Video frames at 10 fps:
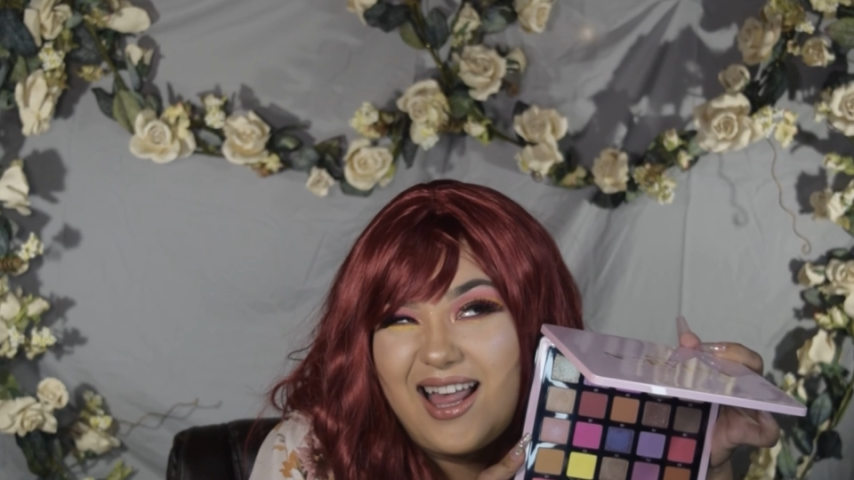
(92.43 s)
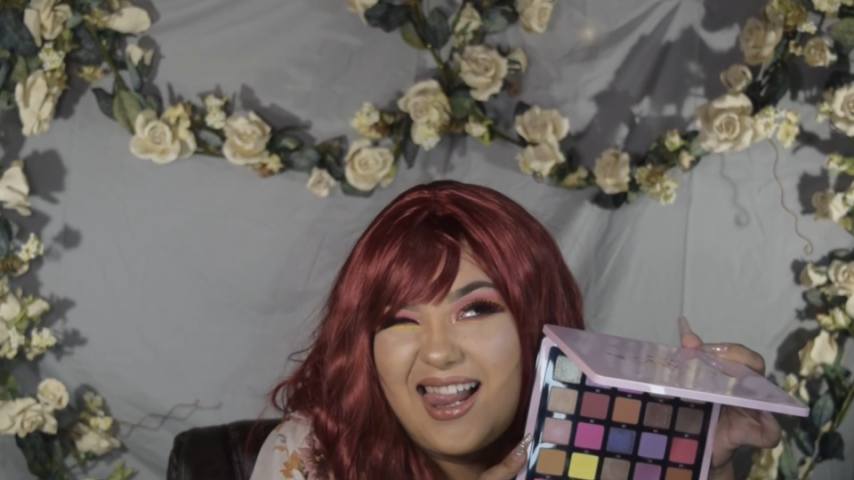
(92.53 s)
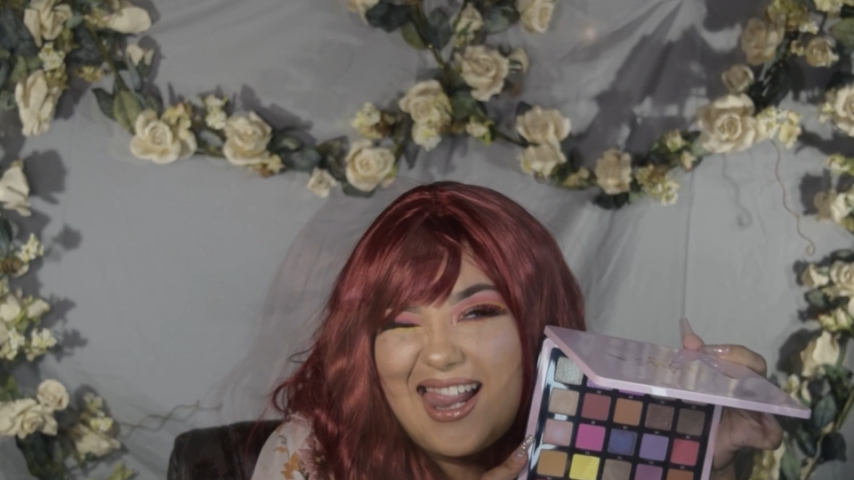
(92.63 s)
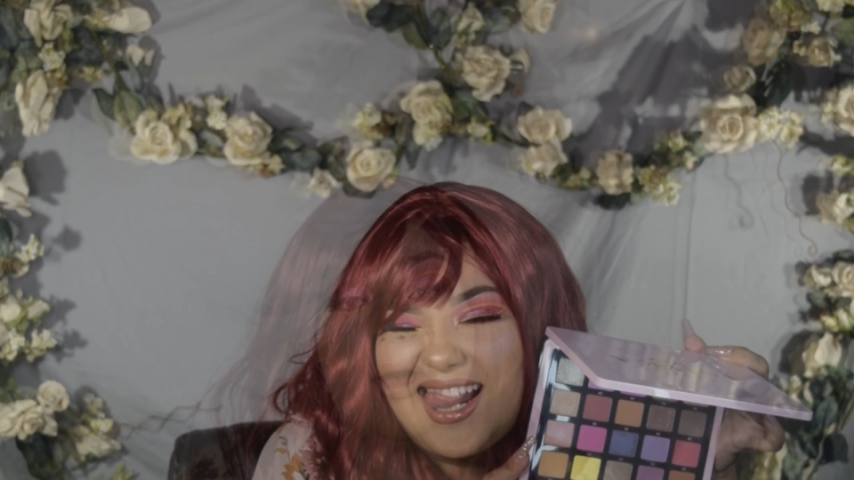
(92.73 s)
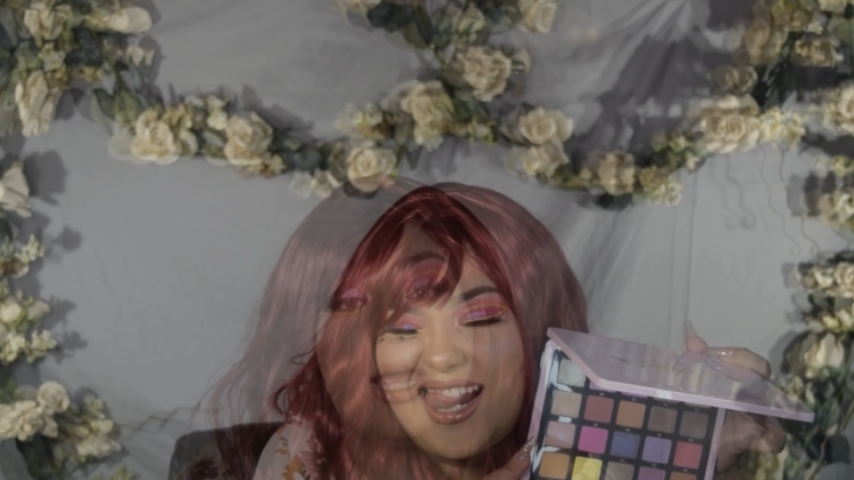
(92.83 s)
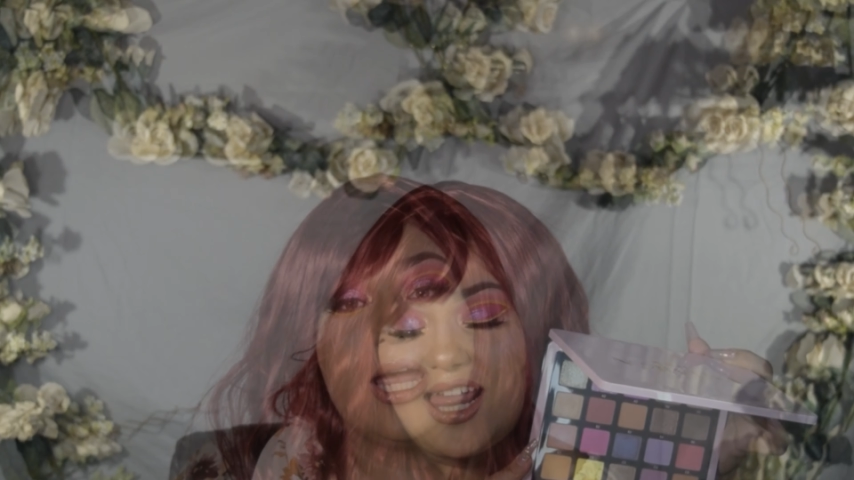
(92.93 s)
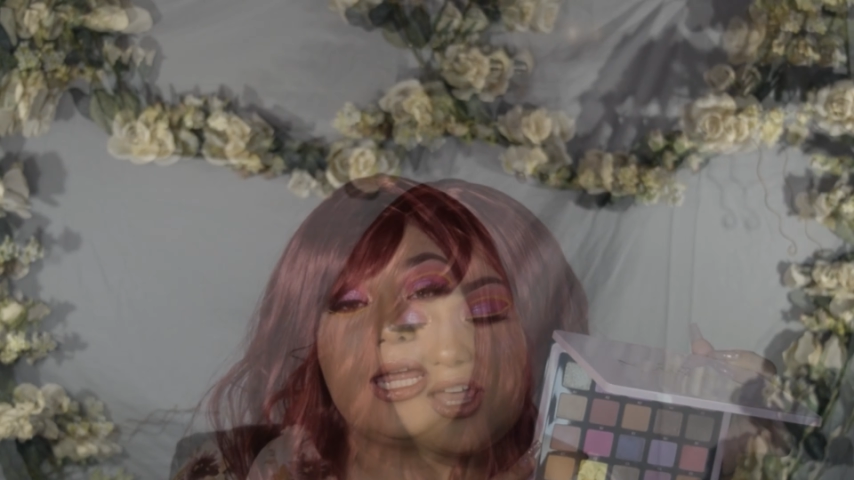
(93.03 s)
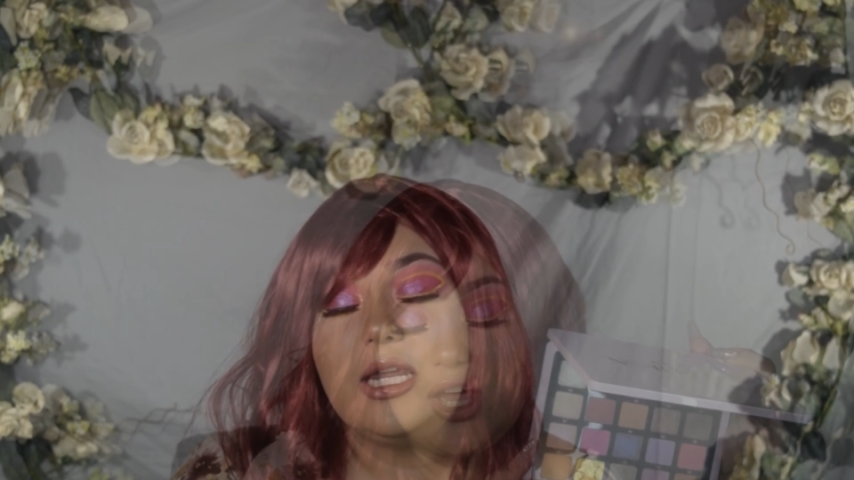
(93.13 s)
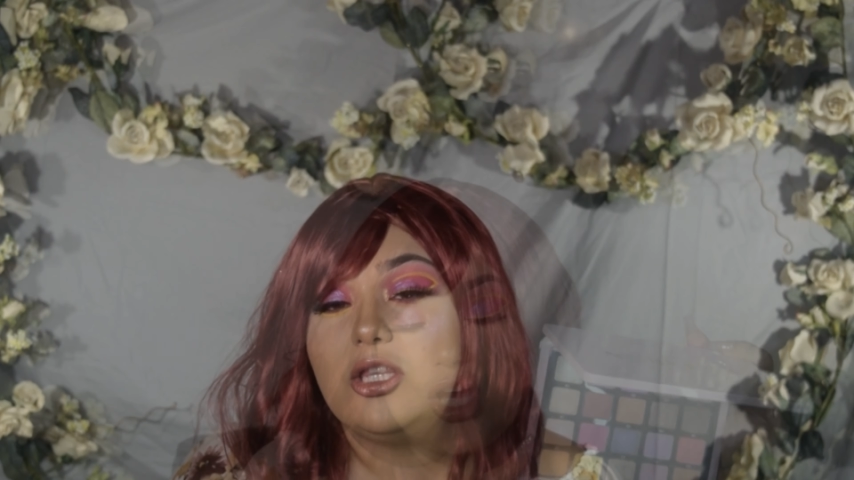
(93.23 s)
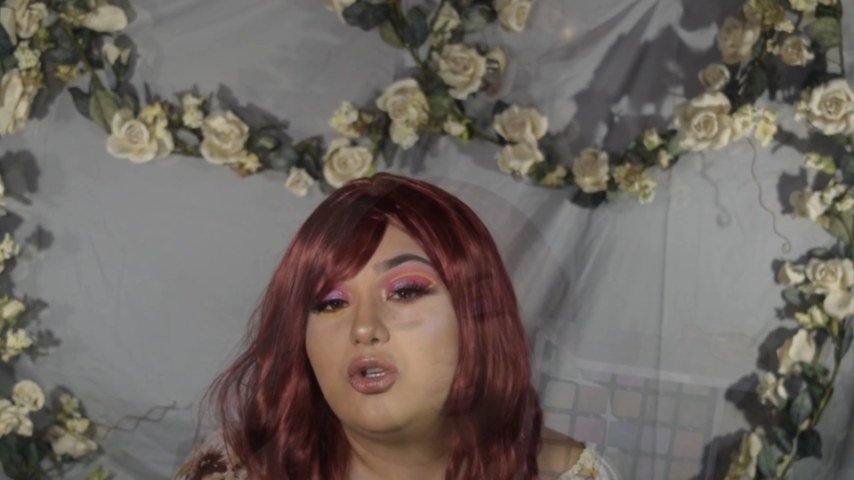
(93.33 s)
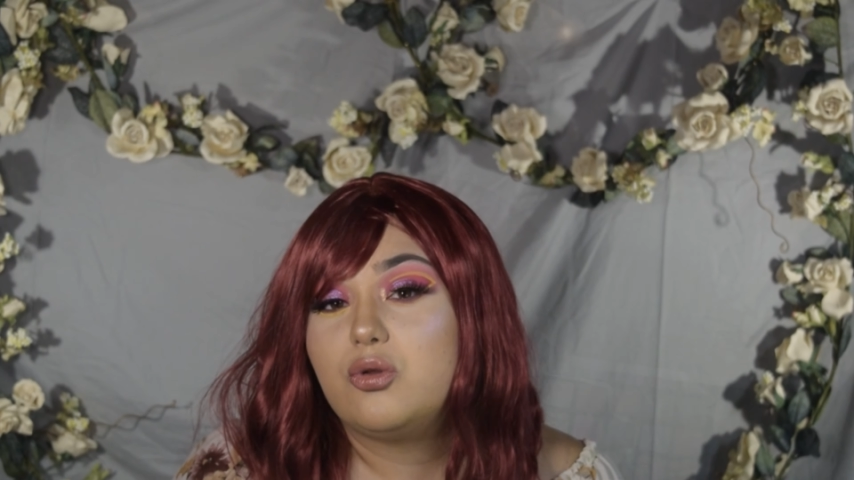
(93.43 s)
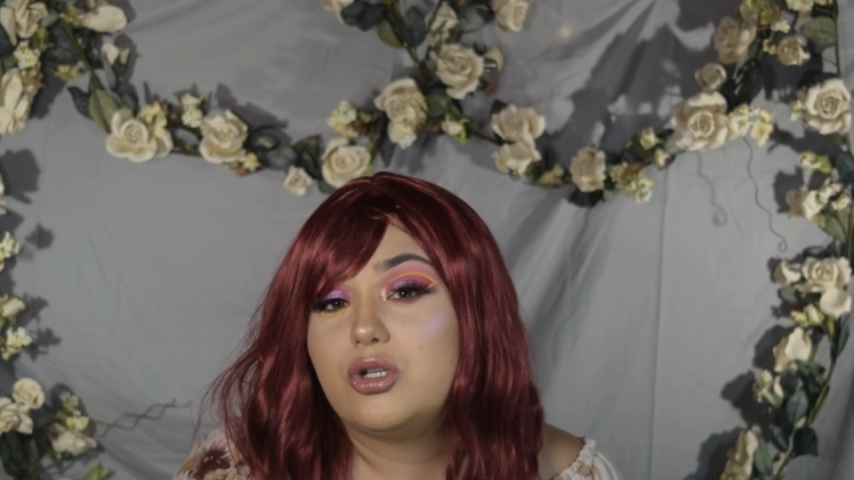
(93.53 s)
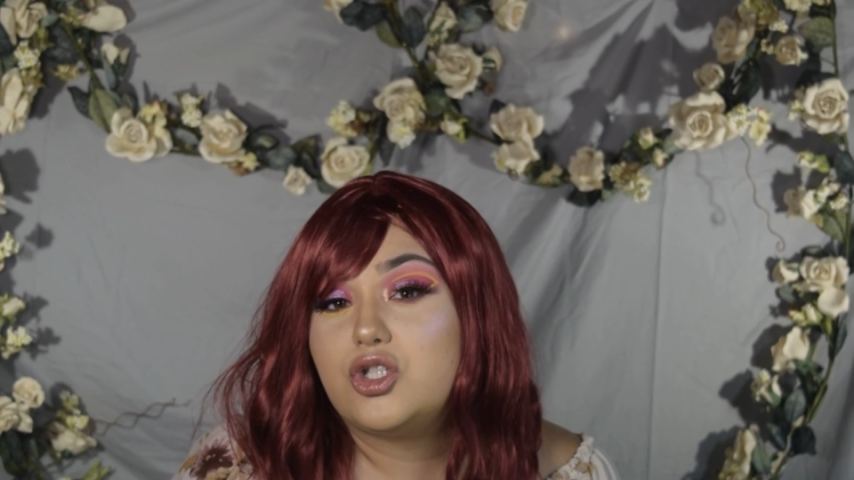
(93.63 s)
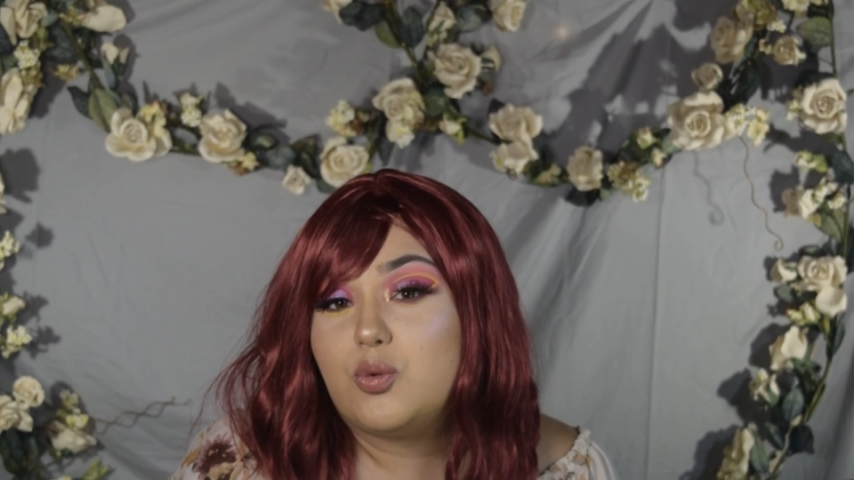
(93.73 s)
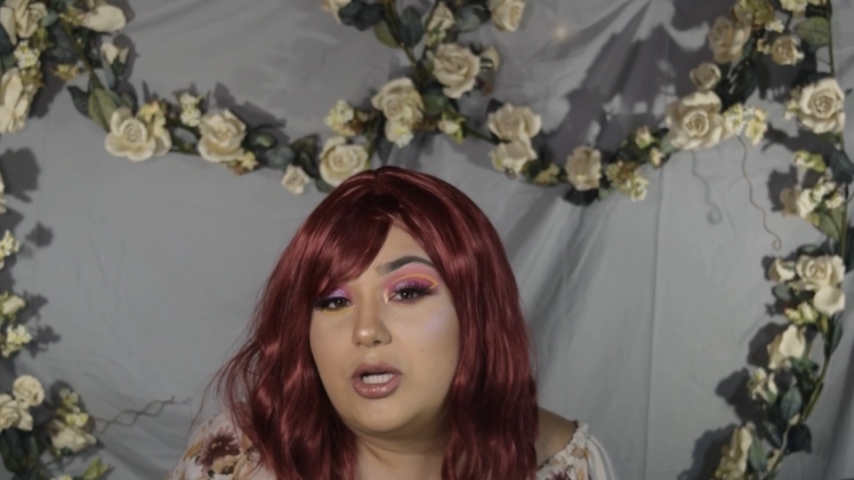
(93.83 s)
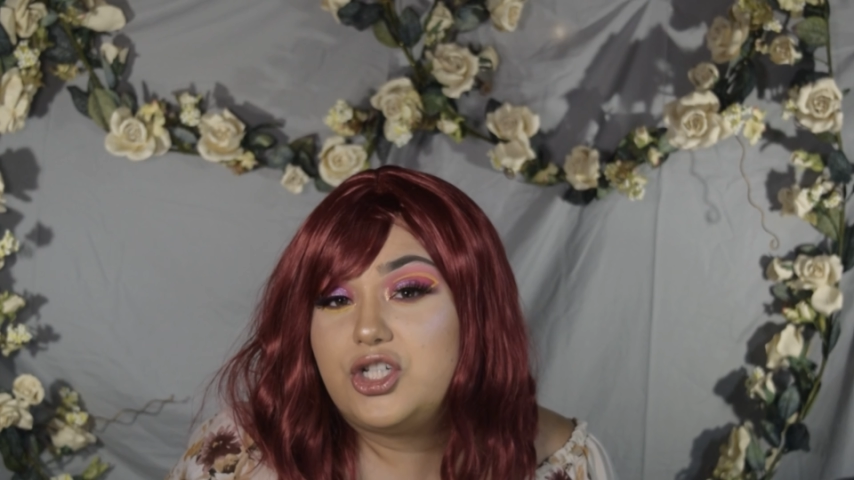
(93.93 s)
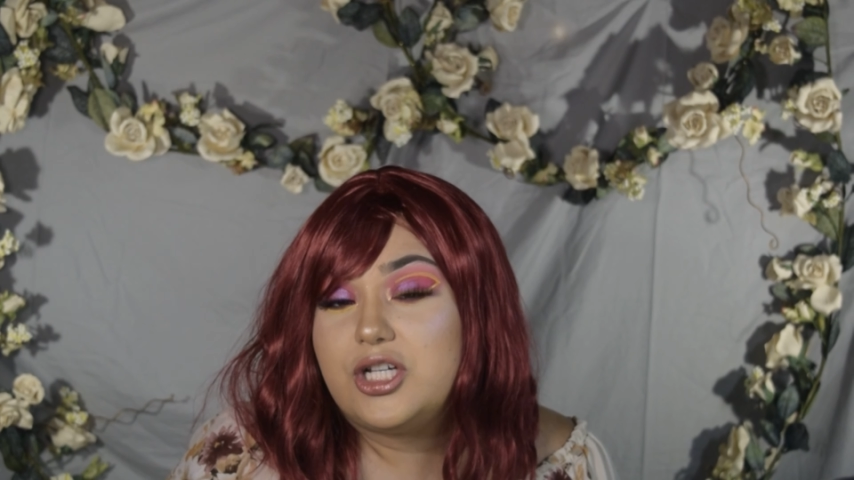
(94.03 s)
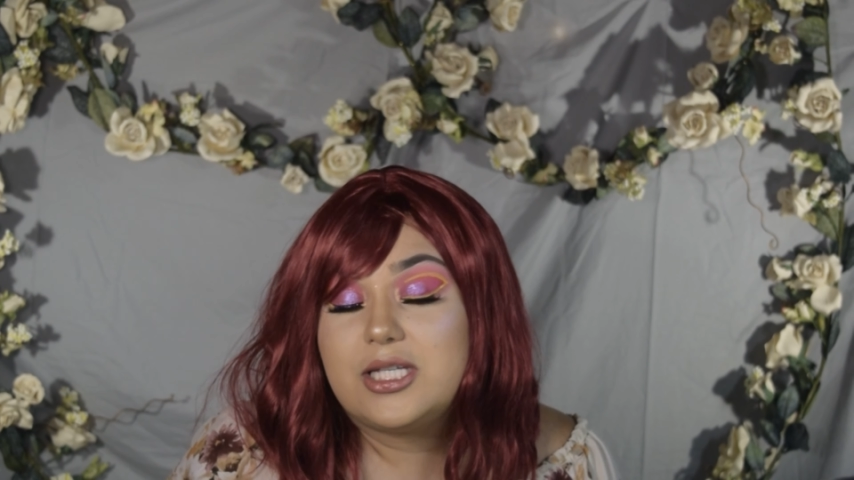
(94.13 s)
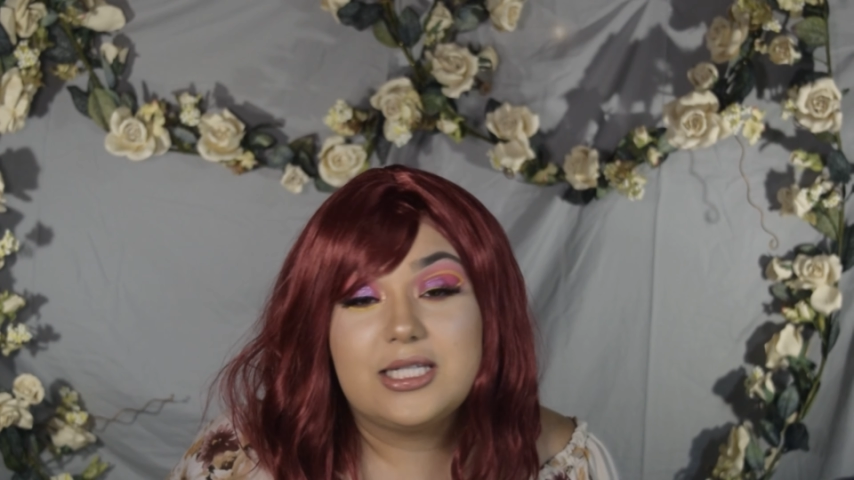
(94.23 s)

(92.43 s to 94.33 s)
Let's go ahead and do the swatches